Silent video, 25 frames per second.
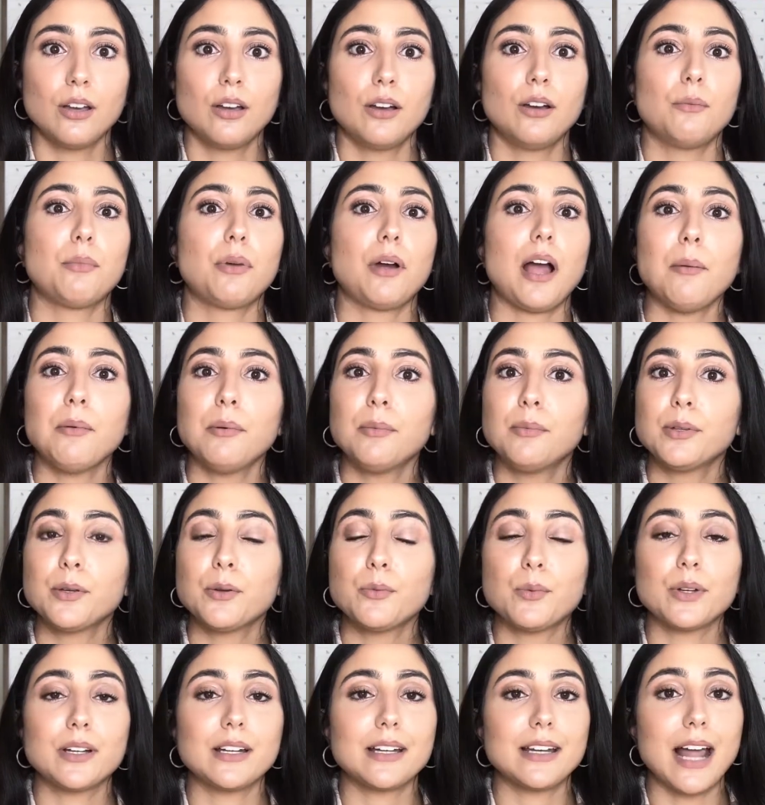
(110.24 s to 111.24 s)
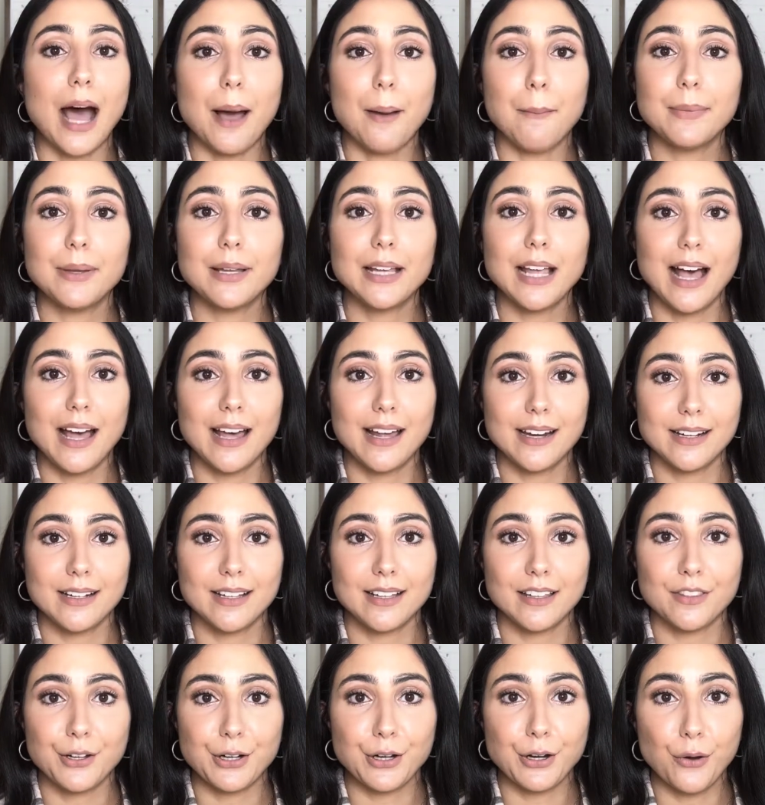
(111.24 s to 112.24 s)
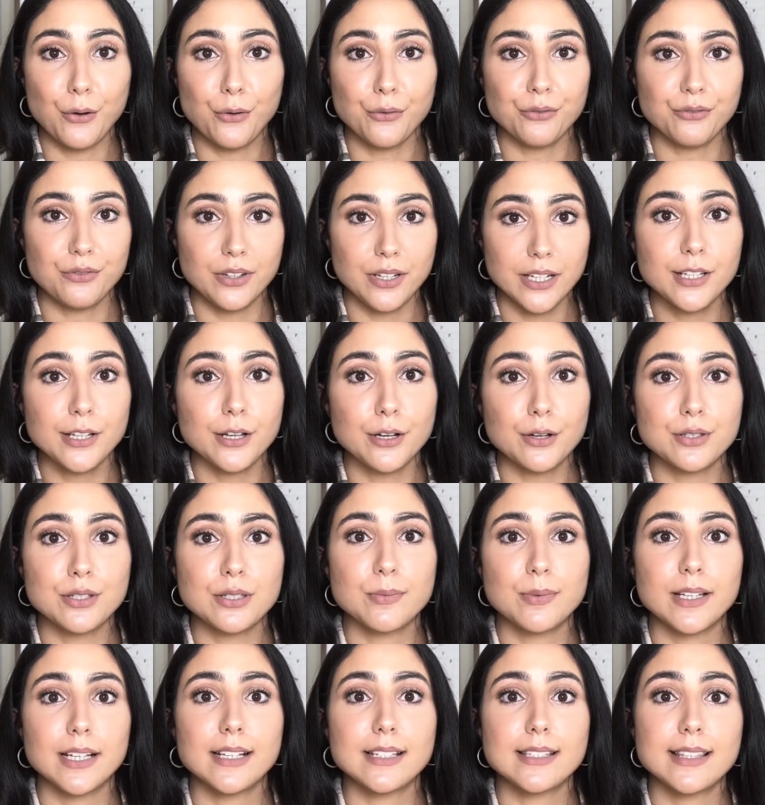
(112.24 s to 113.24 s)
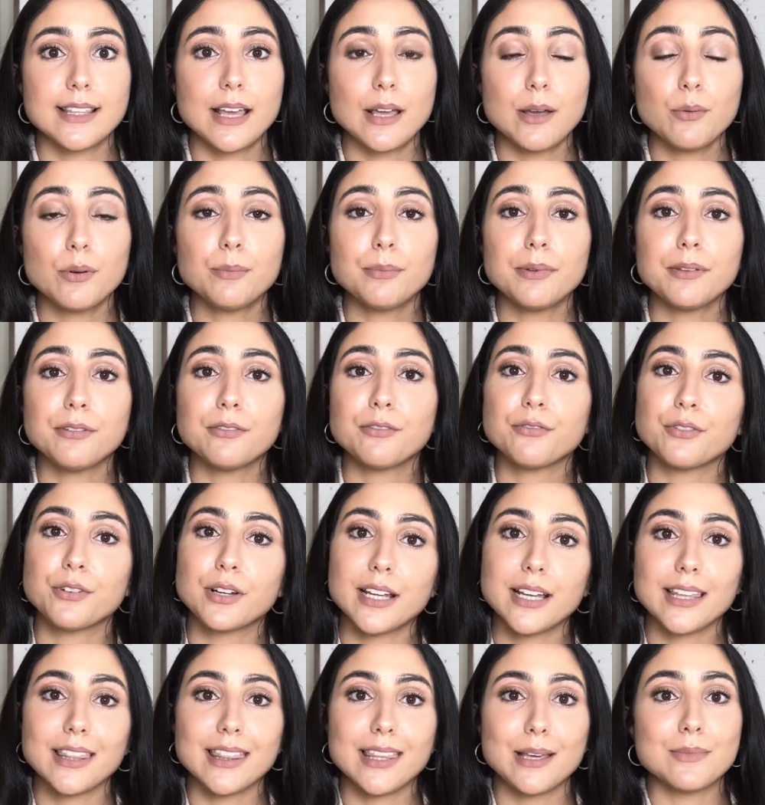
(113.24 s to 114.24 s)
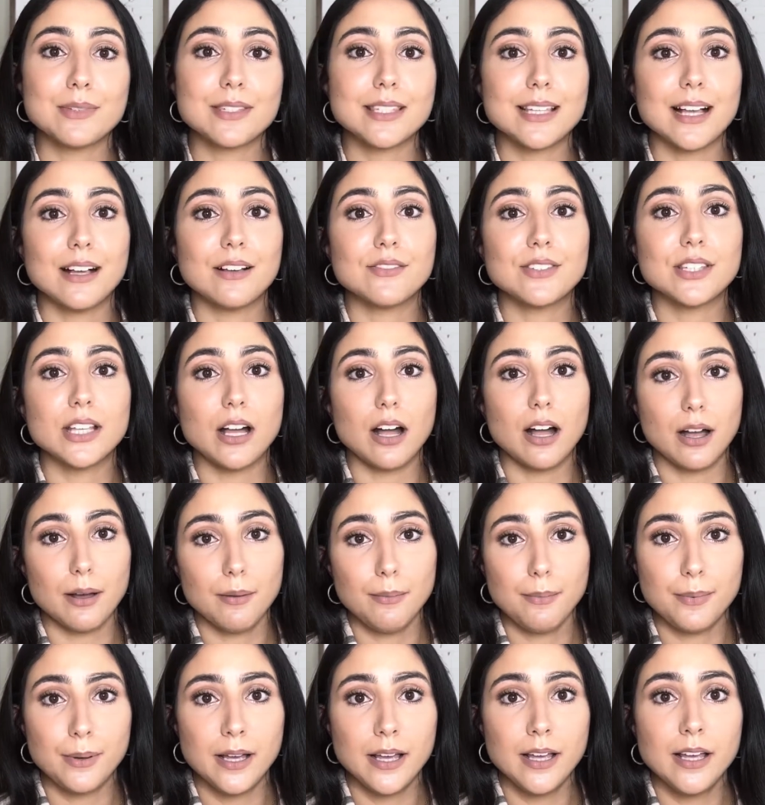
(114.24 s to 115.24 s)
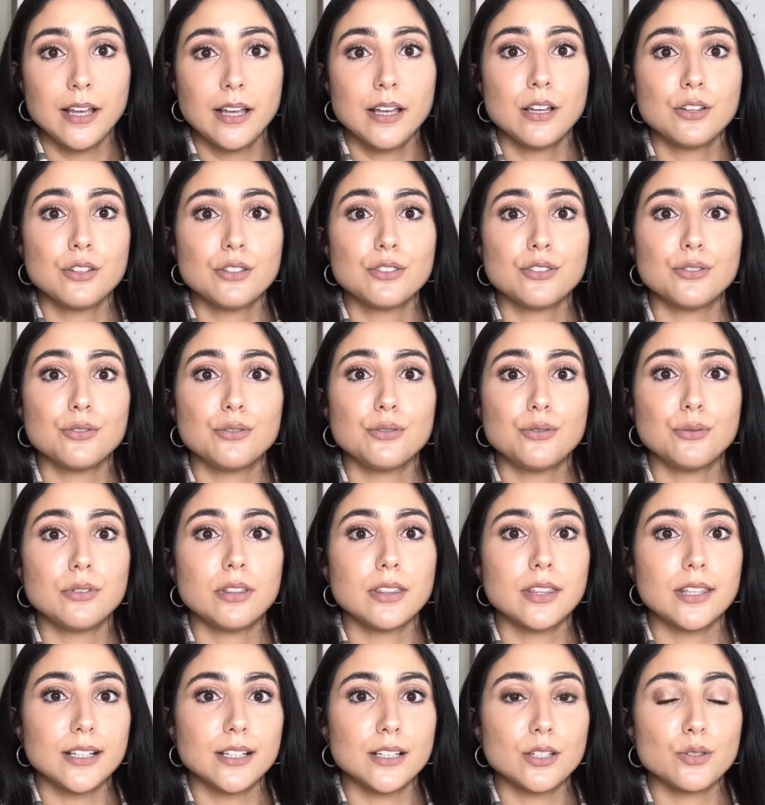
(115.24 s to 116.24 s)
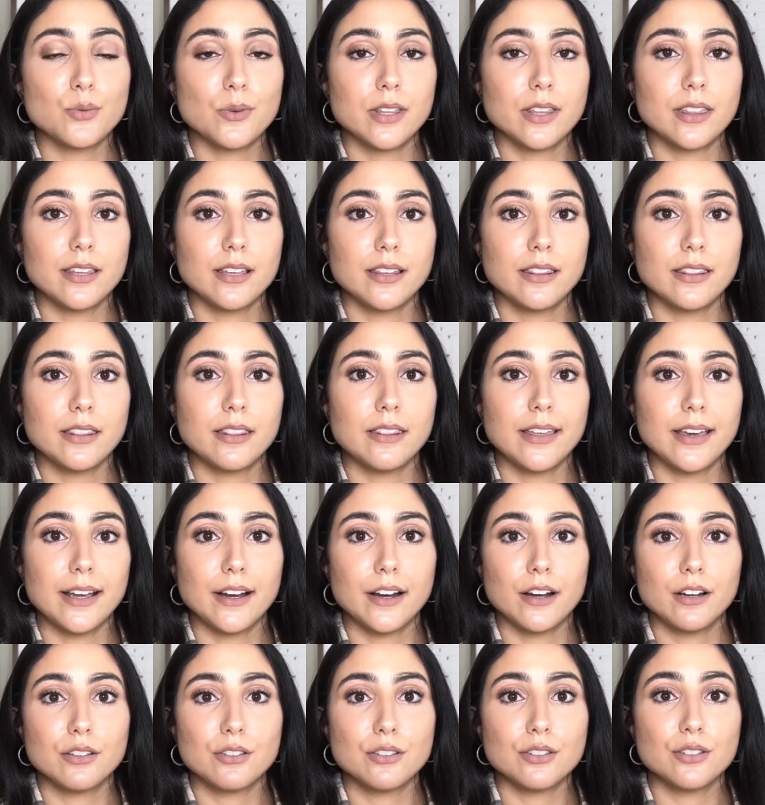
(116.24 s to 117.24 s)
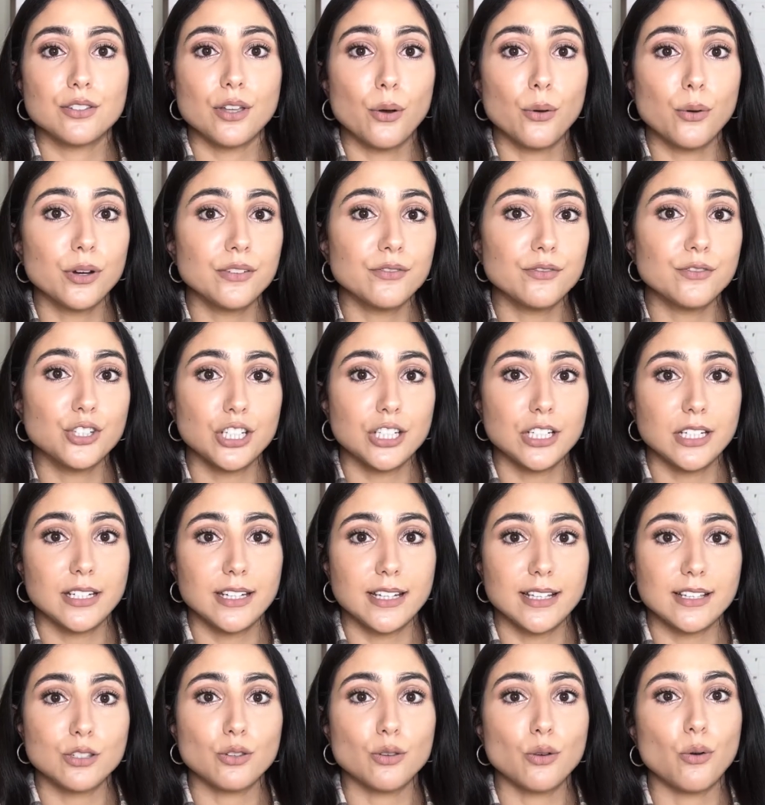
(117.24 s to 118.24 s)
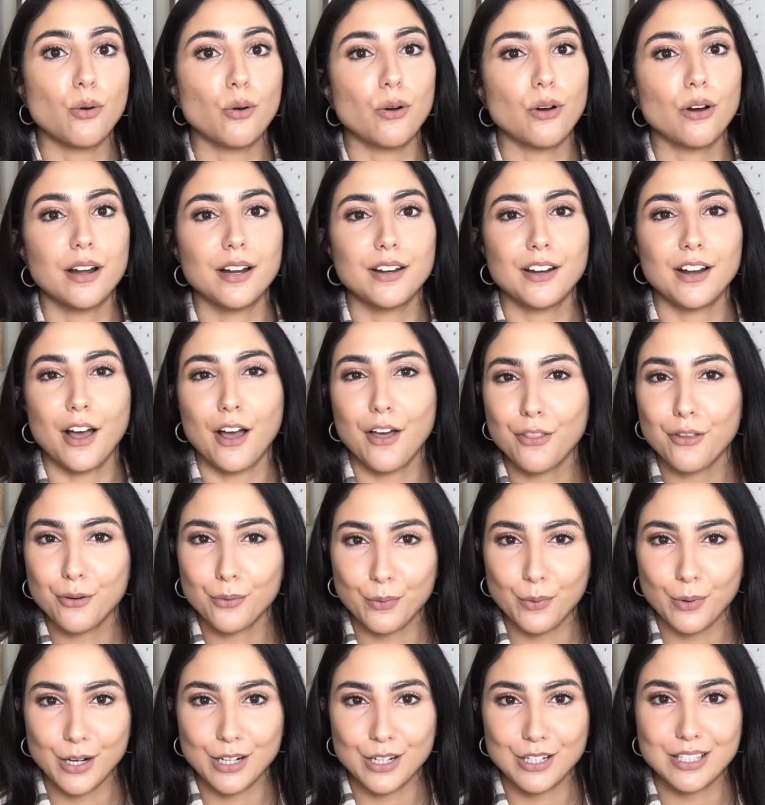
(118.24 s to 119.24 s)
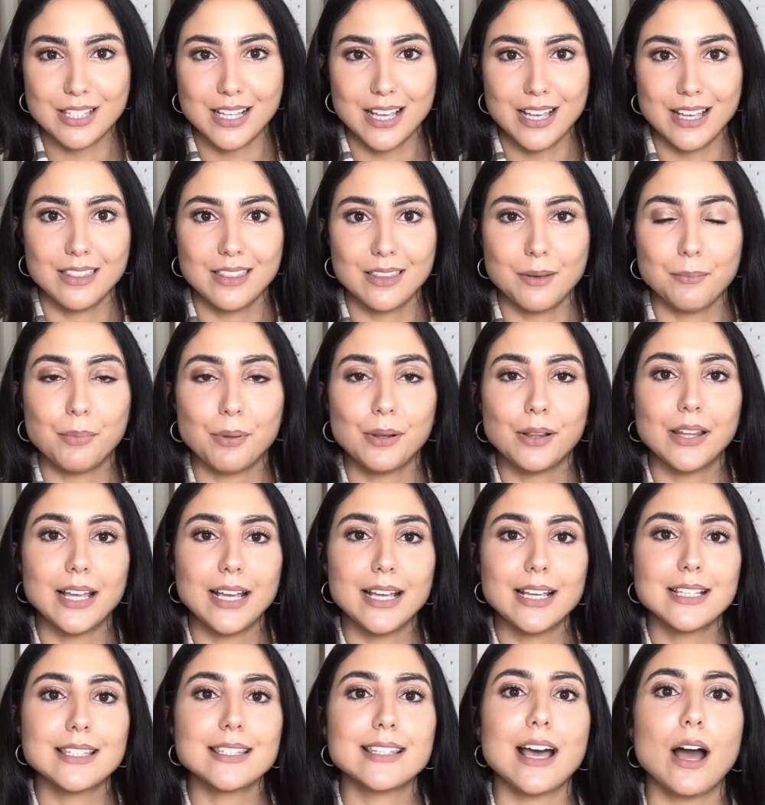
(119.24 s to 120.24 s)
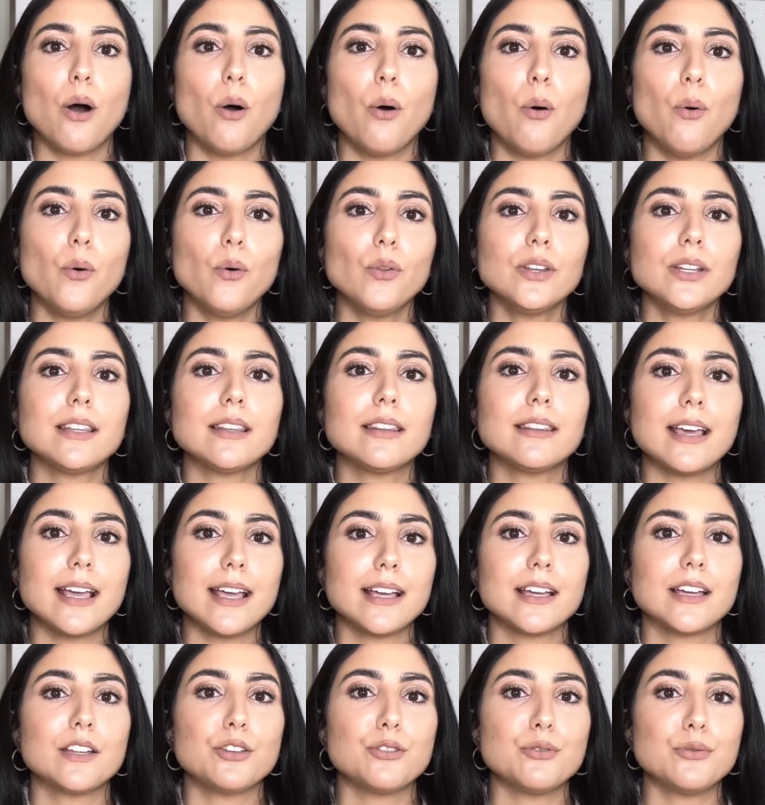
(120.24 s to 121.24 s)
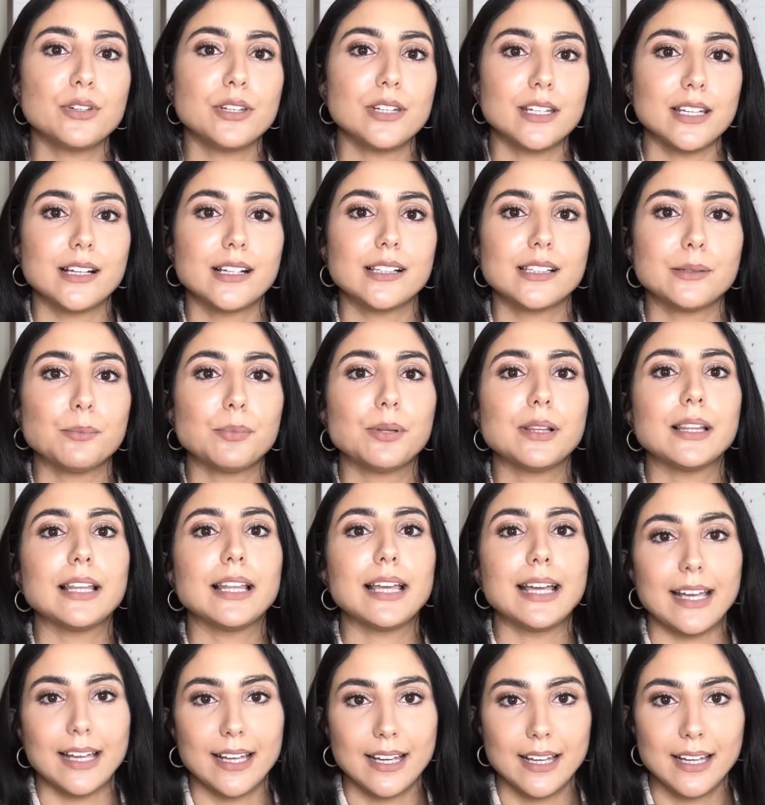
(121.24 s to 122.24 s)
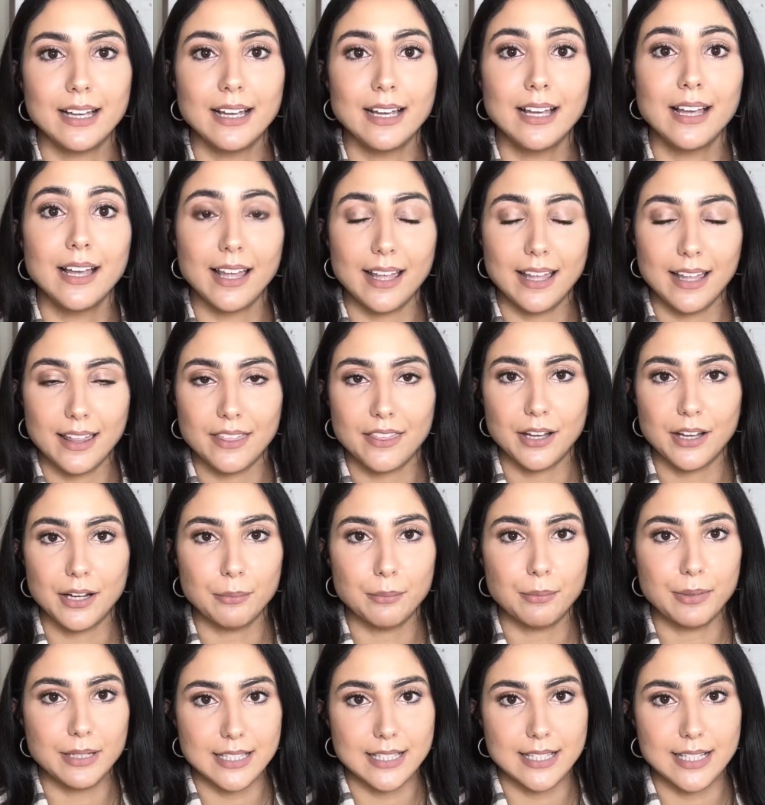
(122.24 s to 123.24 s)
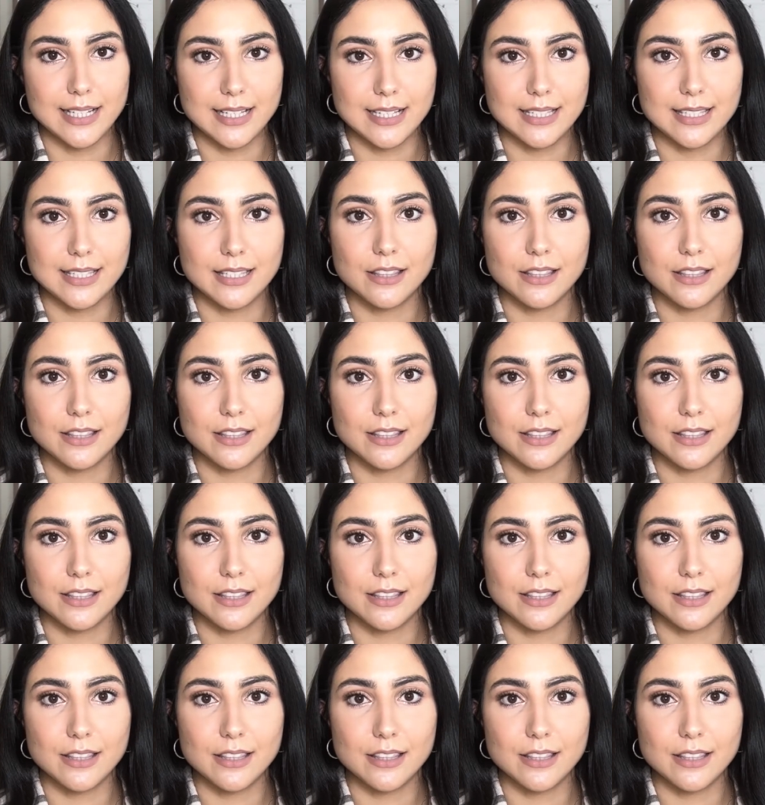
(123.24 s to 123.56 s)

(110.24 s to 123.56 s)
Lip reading: probably would not be editing their own videos because they would be freeing themselves up to do things within their zone of genius, or in other words, in the place that only they can uniquely play in business.